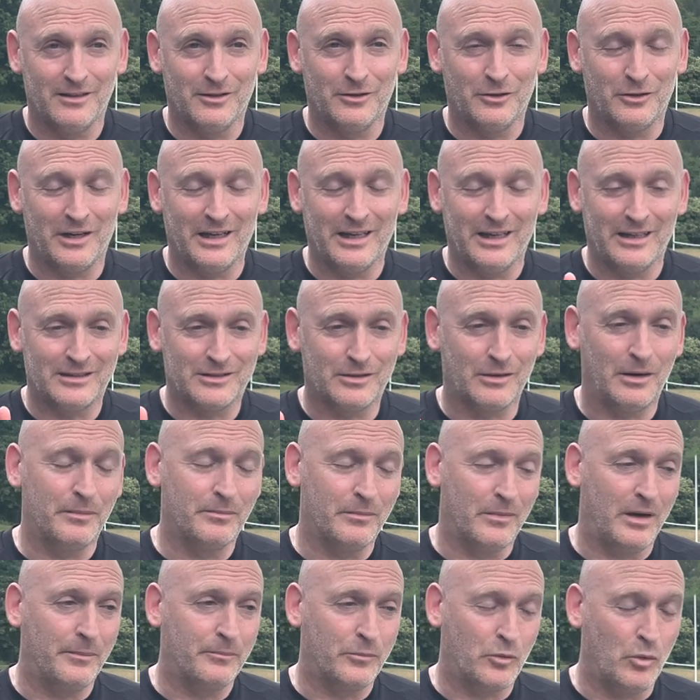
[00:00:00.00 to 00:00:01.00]
All right, so
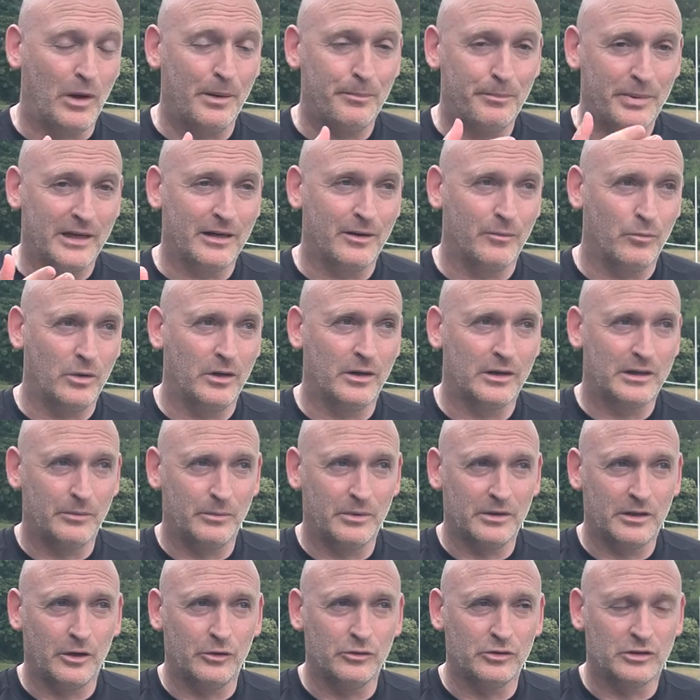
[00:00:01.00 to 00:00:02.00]
I'm, I'm quite big on working
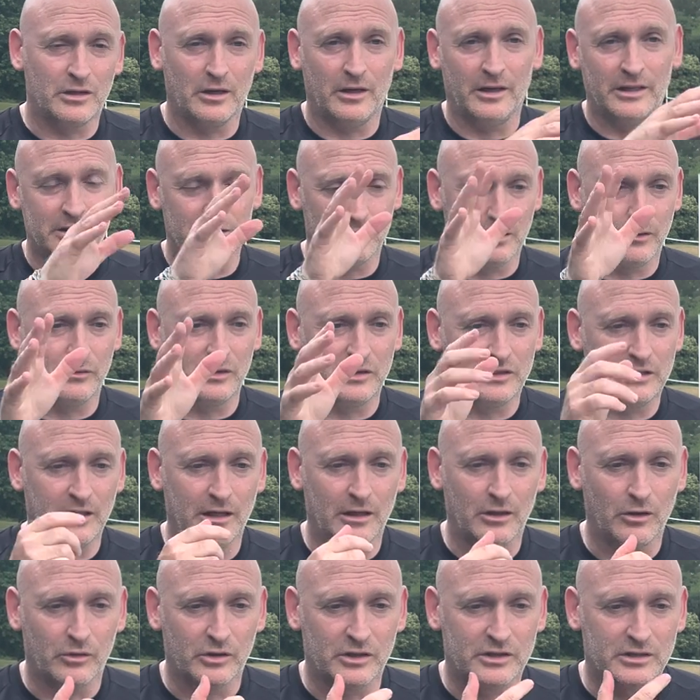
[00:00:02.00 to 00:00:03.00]
with those guys and obviously
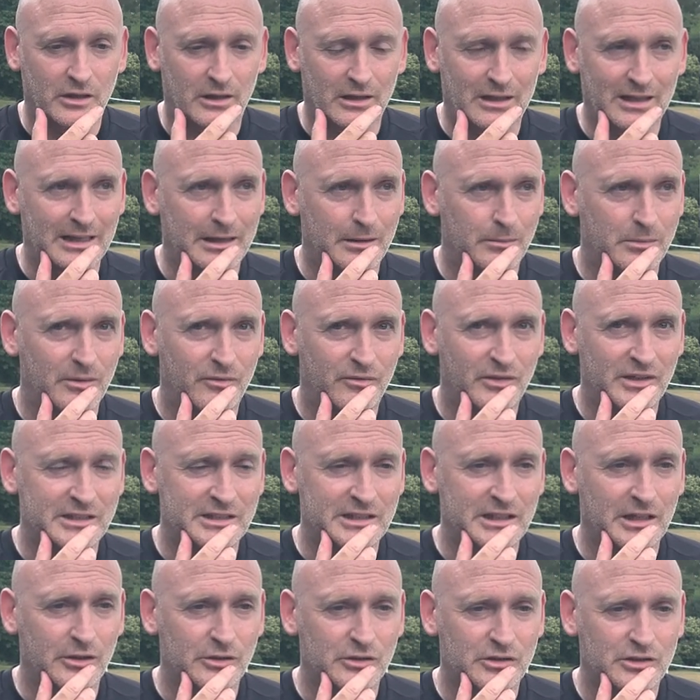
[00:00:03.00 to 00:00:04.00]
alongside Liam the
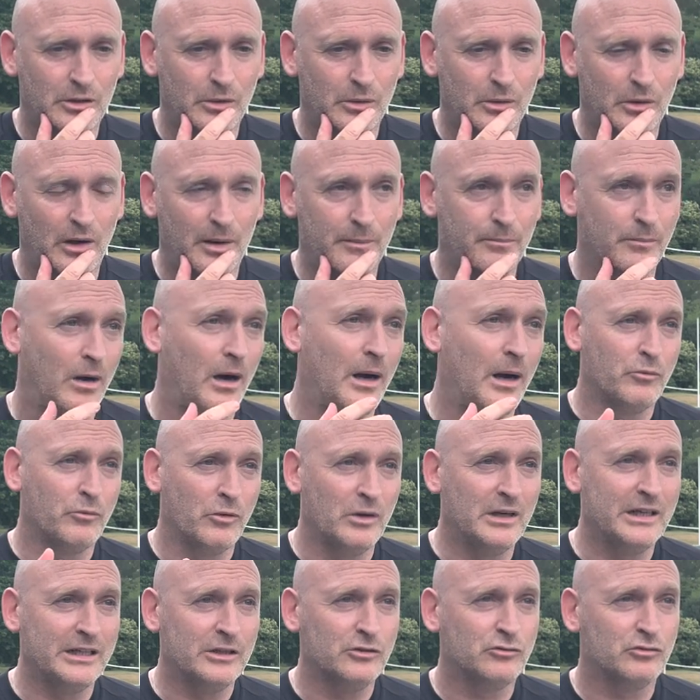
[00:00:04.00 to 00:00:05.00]
physio. So I'm,
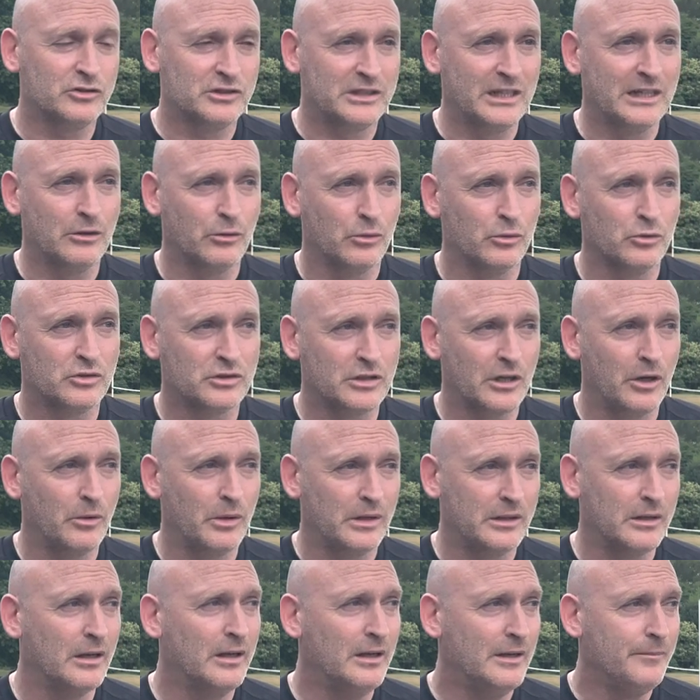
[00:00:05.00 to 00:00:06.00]
really interested also
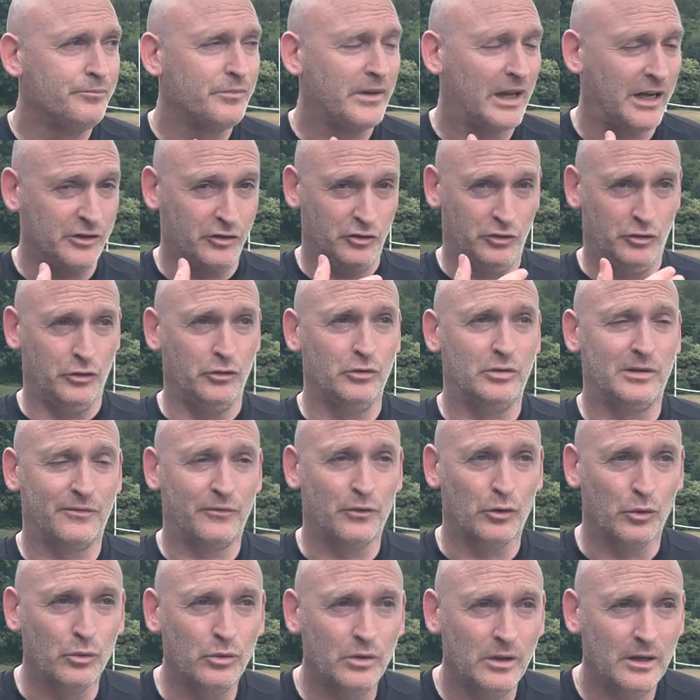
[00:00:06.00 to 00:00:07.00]
and, and
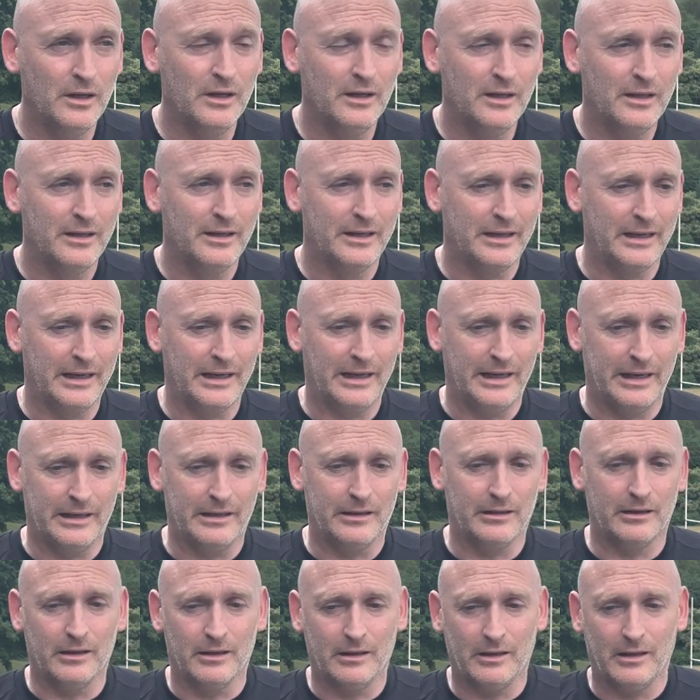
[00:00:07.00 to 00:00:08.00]
useful
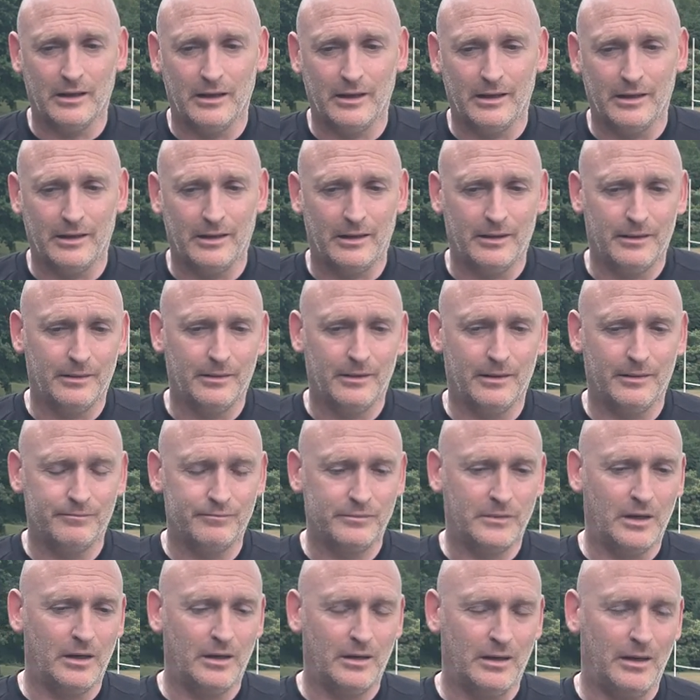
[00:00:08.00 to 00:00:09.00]
in, uh,
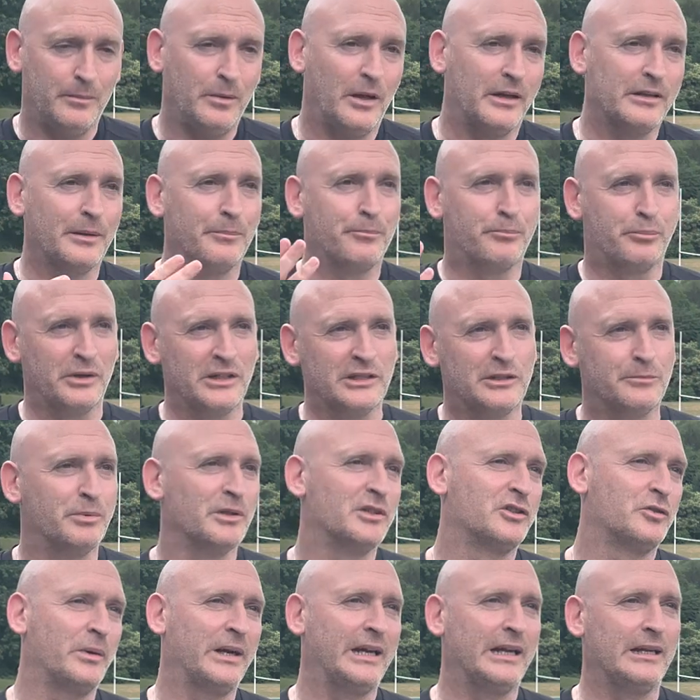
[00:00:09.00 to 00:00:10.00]
I'm like the bridge
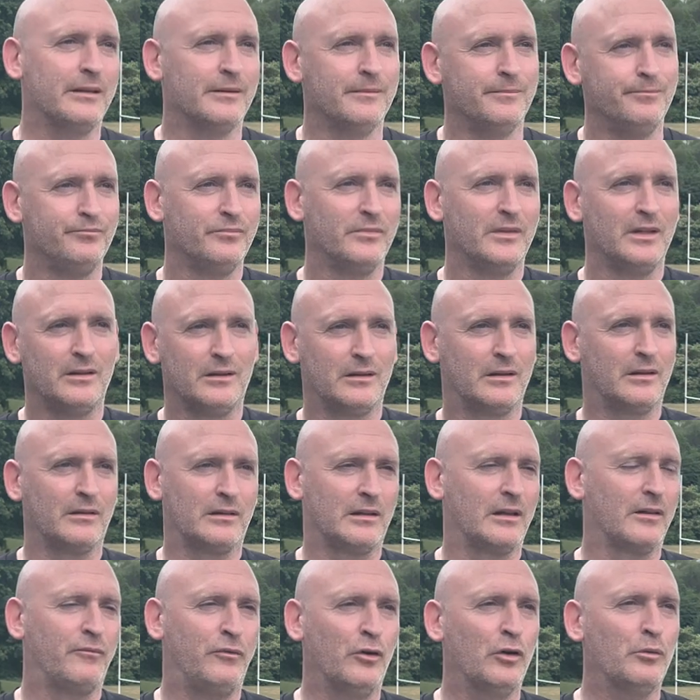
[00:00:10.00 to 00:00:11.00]
between the,
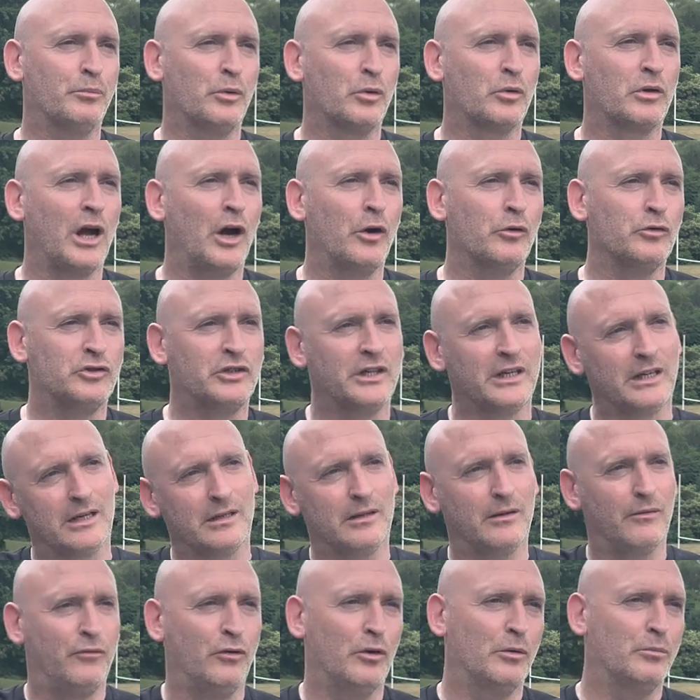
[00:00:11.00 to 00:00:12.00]
the, football coaching
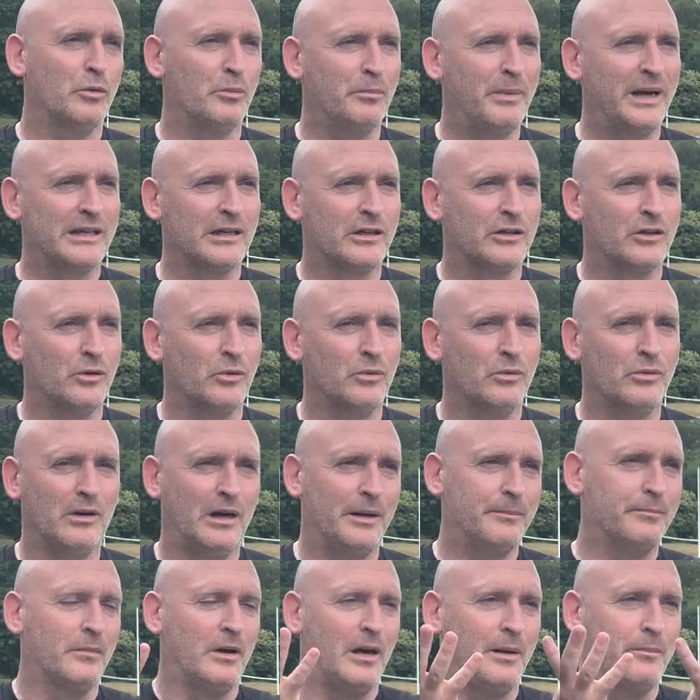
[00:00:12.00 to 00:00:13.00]
and the football medical.
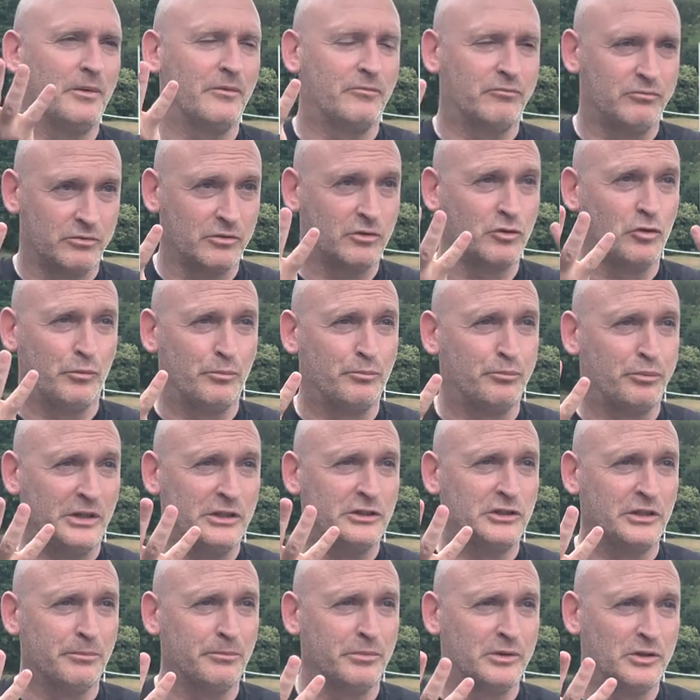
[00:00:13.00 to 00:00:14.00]
I'm, I'm a good
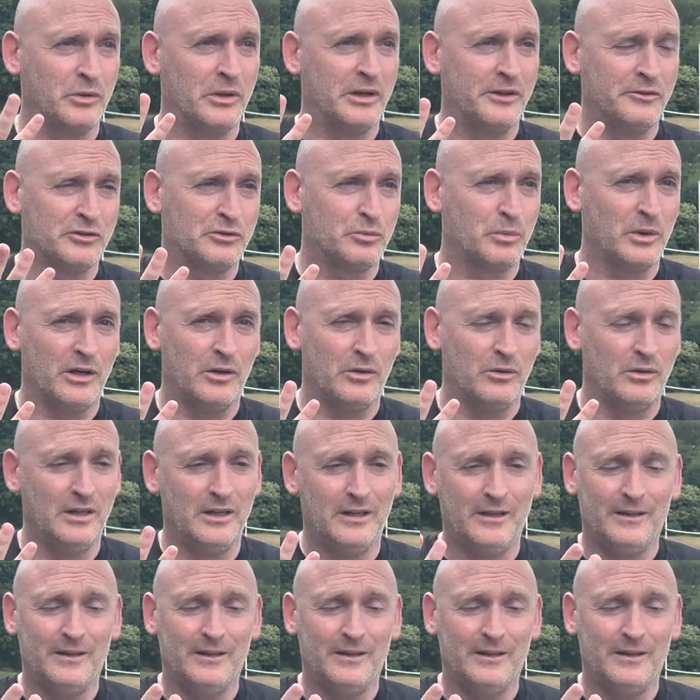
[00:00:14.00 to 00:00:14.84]
bridge in between as well.